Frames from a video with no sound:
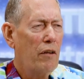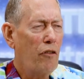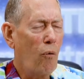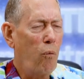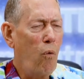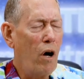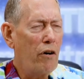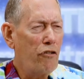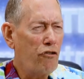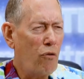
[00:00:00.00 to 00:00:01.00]
The
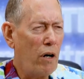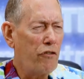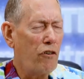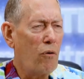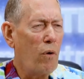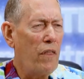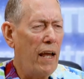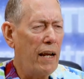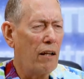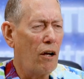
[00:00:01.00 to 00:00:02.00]
water structure with
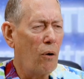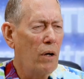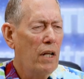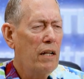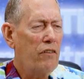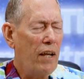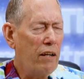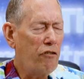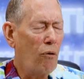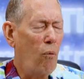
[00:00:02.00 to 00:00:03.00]
Halo
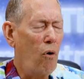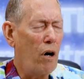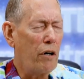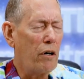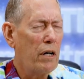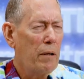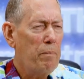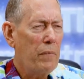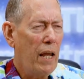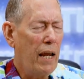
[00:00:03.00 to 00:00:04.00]
takes the water
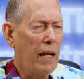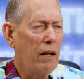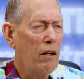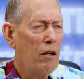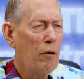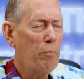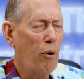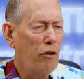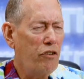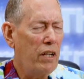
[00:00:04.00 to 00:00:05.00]
and
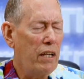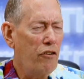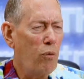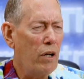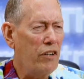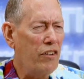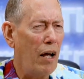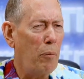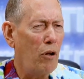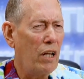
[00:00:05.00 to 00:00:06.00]
puts it into a
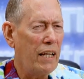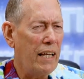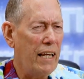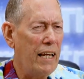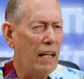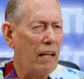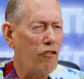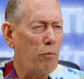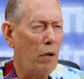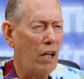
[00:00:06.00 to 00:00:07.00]
double
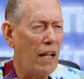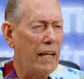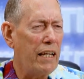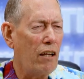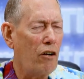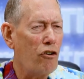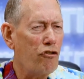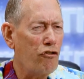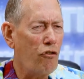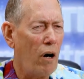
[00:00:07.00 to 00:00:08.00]
helix molecular
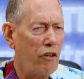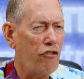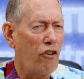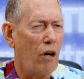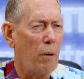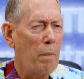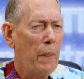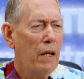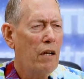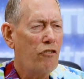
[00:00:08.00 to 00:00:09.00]
structure.
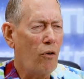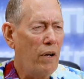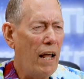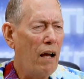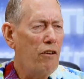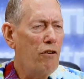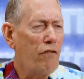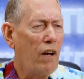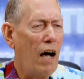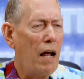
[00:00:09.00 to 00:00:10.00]
So now
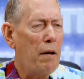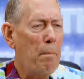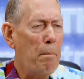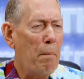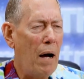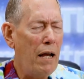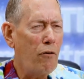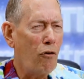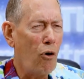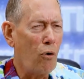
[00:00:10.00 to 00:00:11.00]
you've got
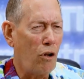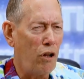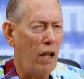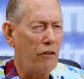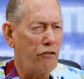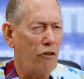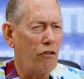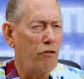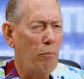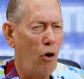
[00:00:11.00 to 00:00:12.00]

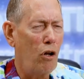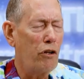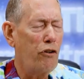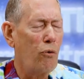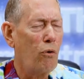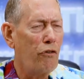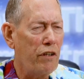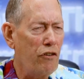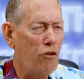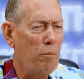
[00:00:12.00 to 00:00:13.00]
microclusters, molecules
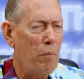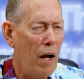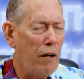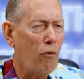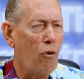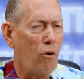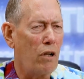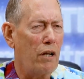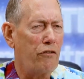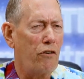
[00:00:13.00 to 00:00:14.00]
into
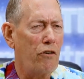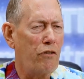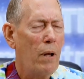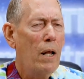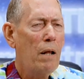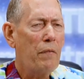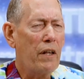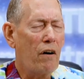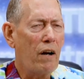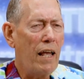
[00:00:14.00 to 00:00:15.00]
microclusters
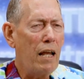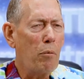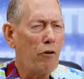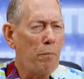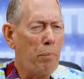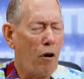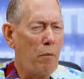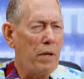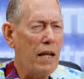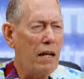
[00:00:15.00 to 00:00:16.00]
that are able to
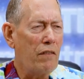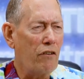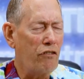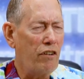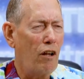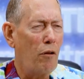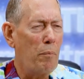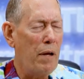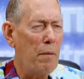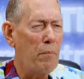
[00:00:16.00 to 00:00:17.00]
permeate the cell
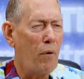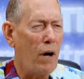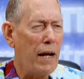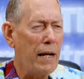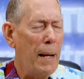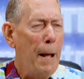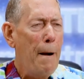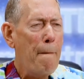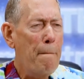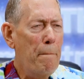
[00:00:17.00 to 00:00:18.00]
membrane
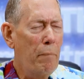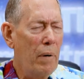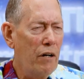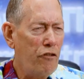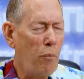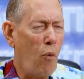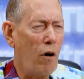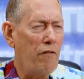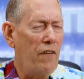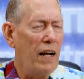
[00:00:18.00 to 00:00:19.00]
much
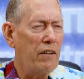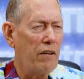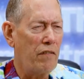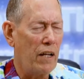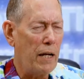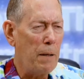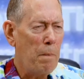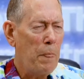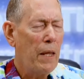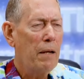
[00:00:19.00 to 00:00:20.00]
more effectively.
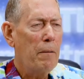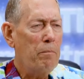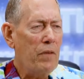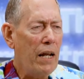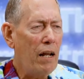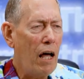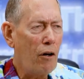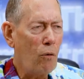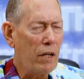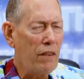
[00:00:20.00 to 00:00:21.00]
And
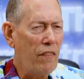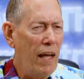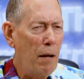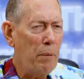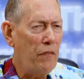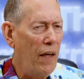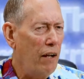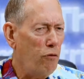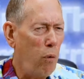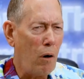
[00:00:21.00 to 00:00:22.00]
not only that, but
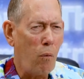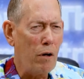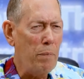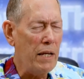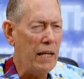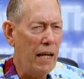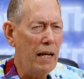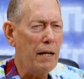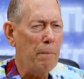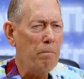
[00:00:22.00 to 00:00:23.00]
that's where we
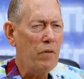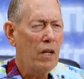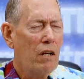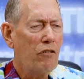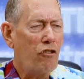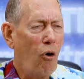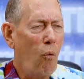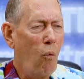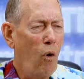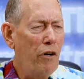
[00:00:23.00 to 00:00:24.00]
begin. So
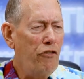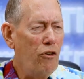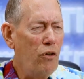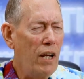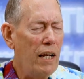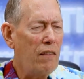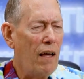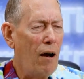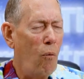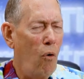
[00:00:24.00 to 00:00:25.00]
once you take
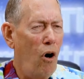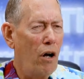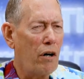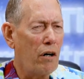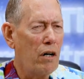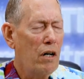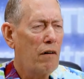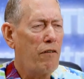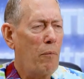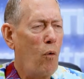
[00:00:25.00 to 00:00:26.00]
that water
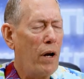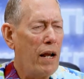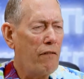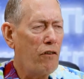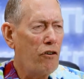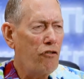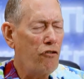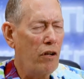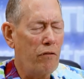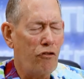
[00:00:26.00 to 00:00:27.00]
from whatever
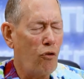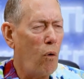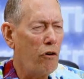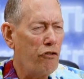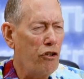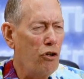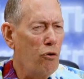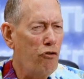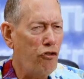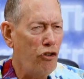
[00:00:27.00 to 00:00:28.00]
source
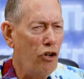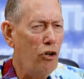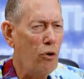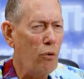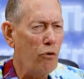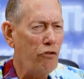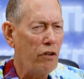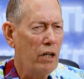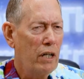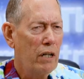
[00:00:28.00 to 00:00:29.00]
you
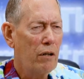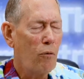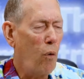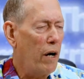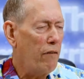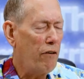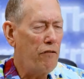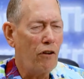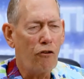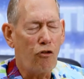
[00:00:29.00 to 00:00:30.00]
choose, whatever
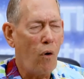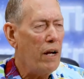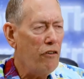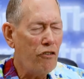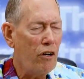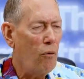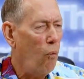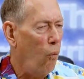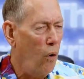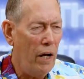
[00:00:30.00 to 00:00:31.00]
filtration,
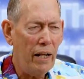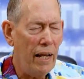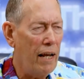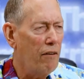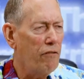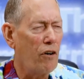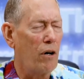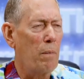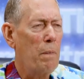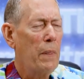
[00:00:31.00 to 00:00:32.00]

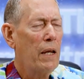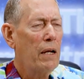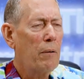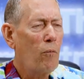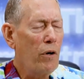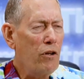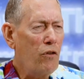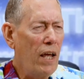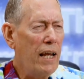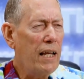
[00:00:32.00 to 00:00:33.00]
whatever, when you
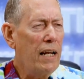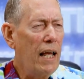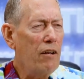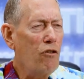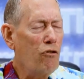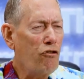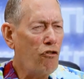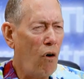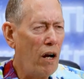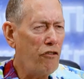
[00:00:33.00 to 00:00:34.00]
take it and you
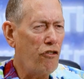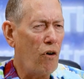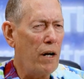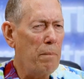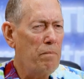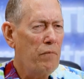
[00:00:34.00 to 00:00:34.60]
structure it,